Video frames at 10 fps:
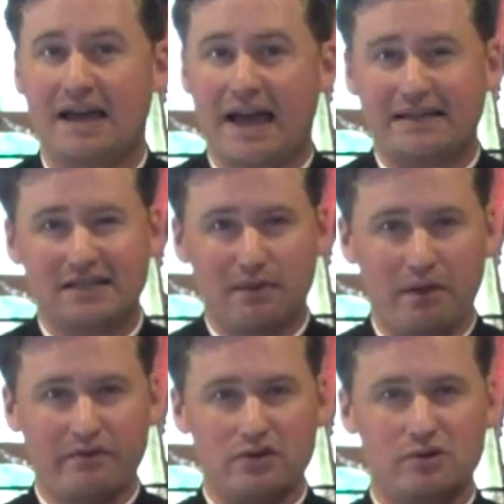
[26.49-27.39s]
As some
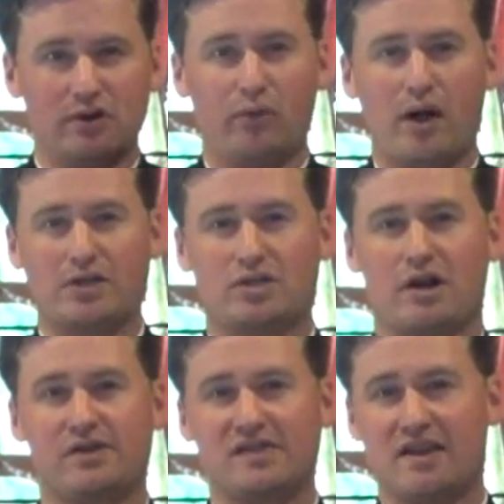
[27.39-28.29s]
of you who have watched
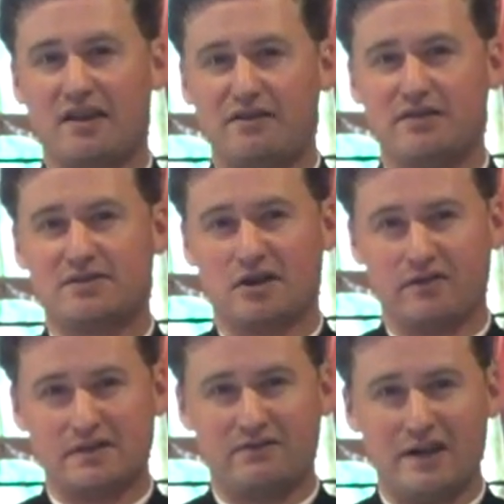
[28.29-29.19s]
our Sunday
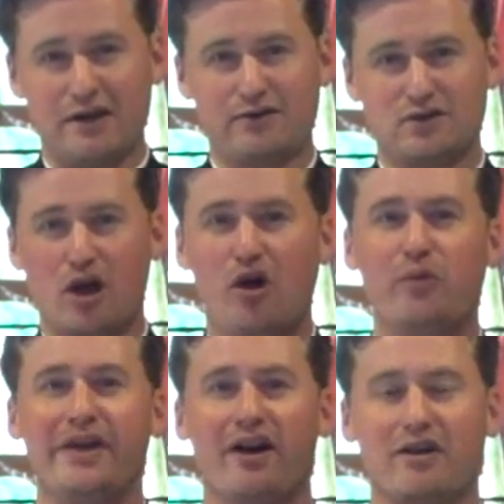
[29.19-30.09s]
service videos know,
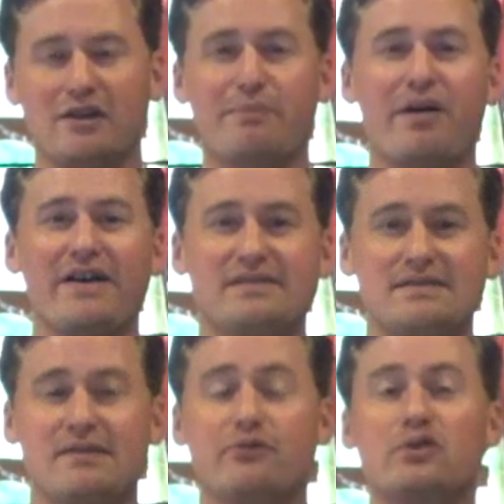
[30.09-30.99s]
we are in the
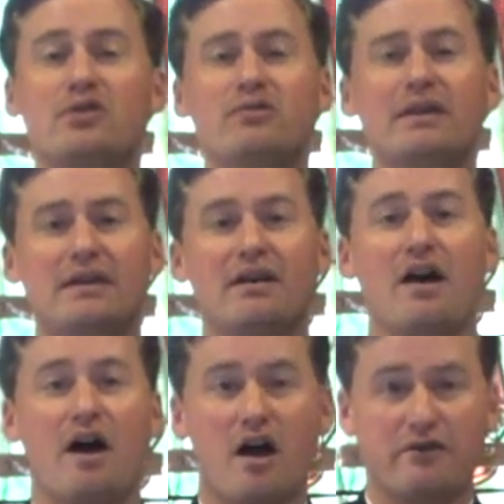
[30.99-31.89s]
process of renewing
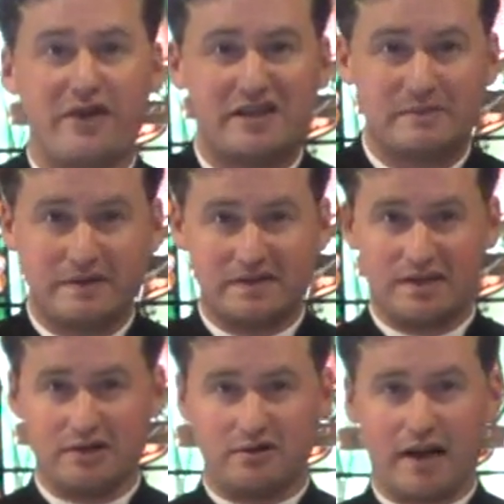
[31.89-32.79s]
our vestments
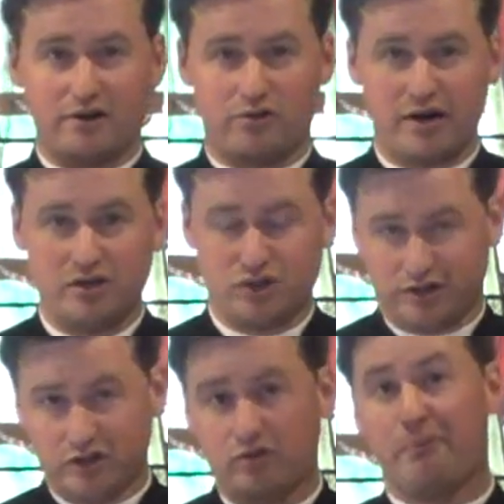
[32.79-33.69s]
here at Christ
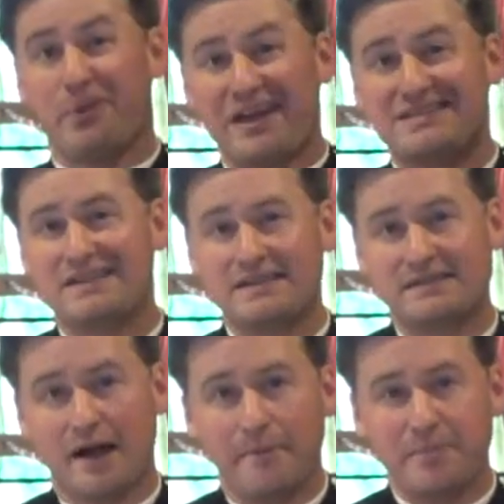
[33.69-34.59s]
Church, replacing
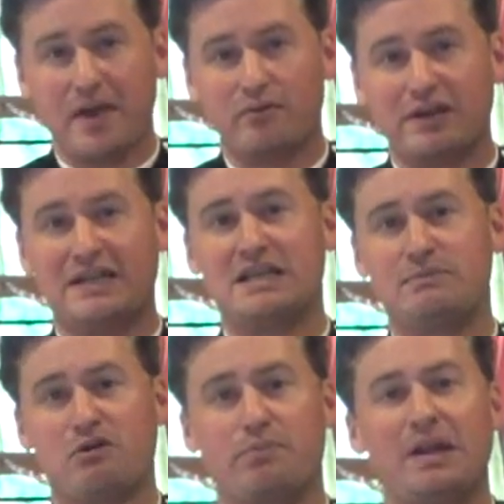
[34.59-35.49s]
some that really need to
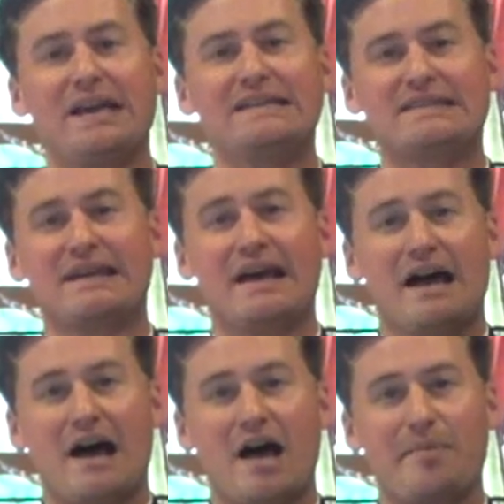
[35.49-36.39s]
be replaced,
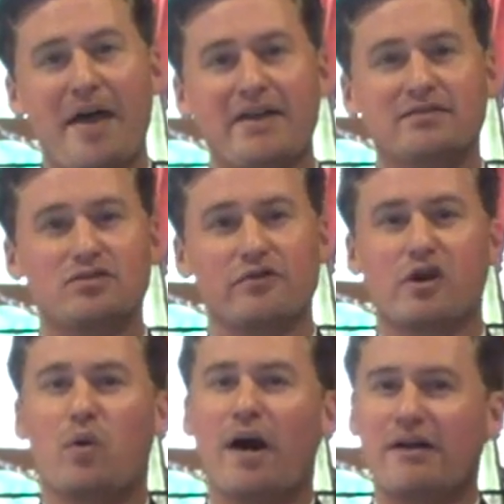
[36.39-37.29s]
um, and sort
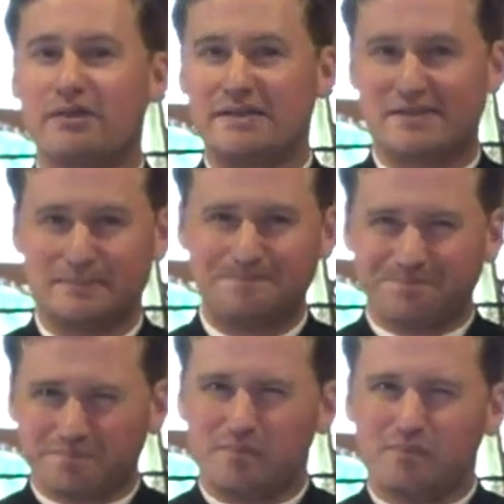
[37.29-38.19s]
of acquiring some
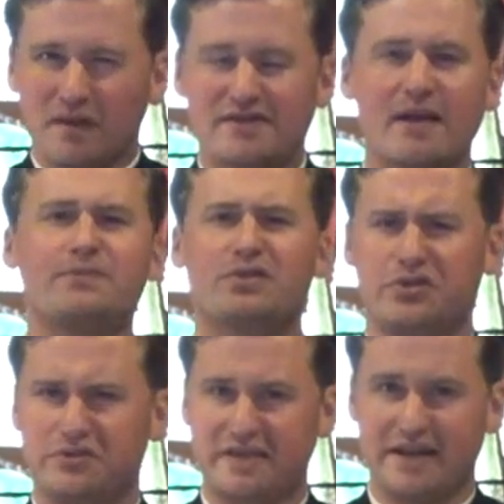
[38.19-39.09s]

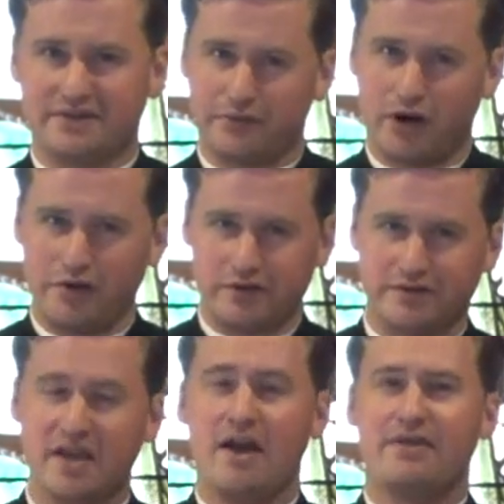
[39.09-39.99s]
substitute sets for
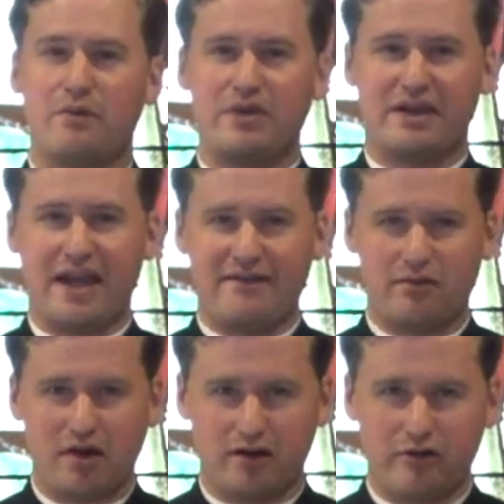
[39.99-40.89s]
others that we can have
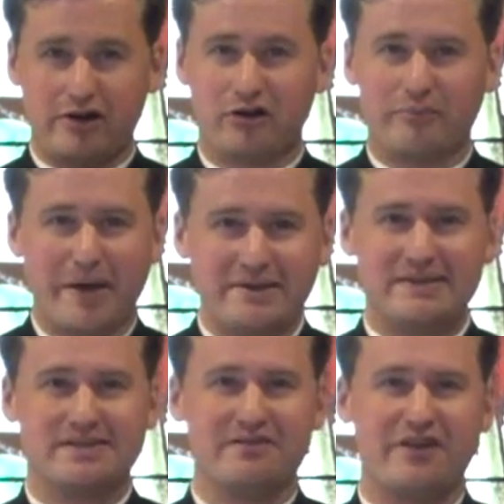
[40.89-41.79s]
a, a, greater
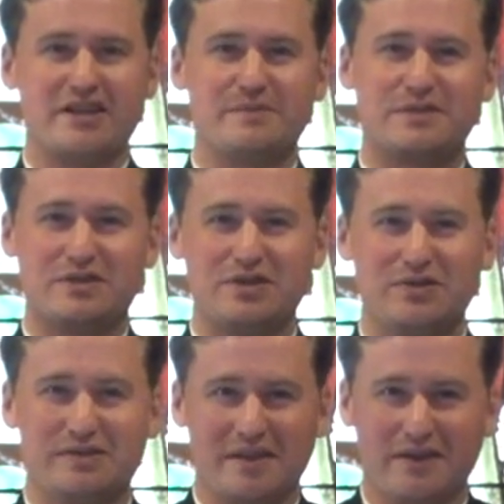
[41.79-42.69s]
abundance of vestments to
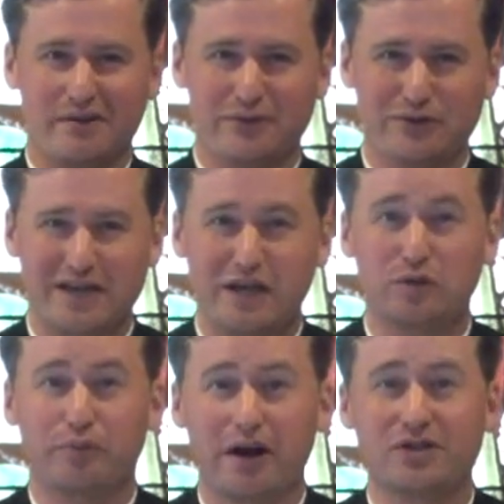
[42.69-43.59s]
use and therefore take
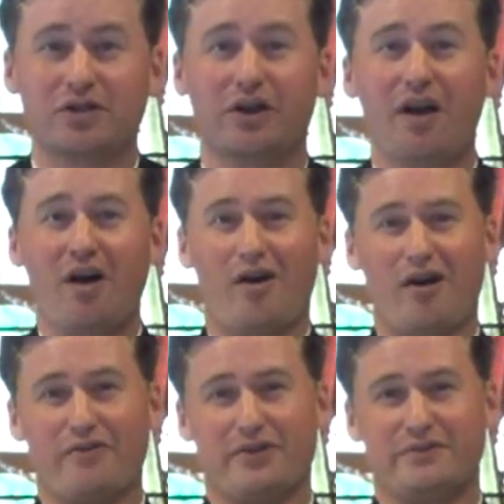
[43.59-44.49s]
the pressure
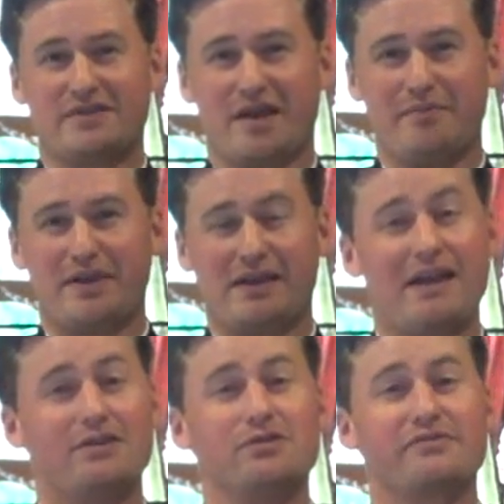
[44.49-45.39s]
off of some that
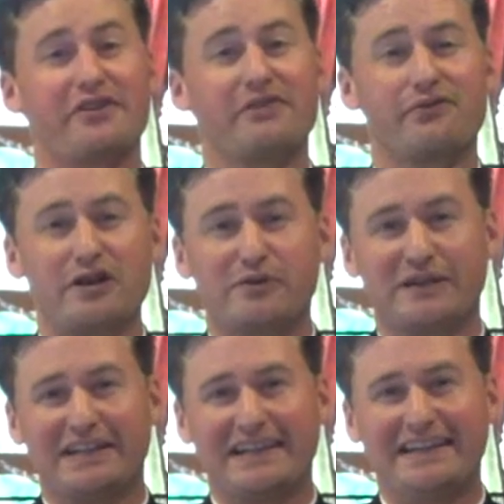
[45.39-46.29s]
get used very
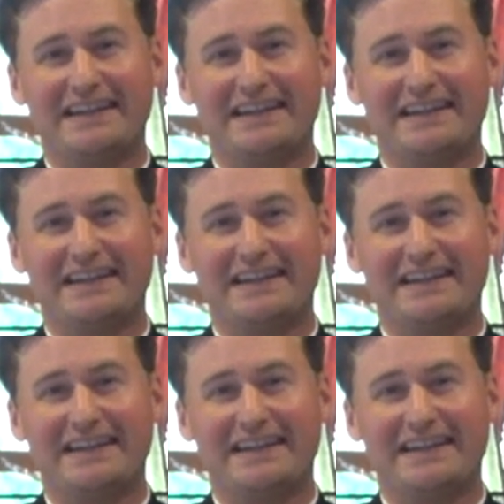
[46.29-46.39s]
frequently.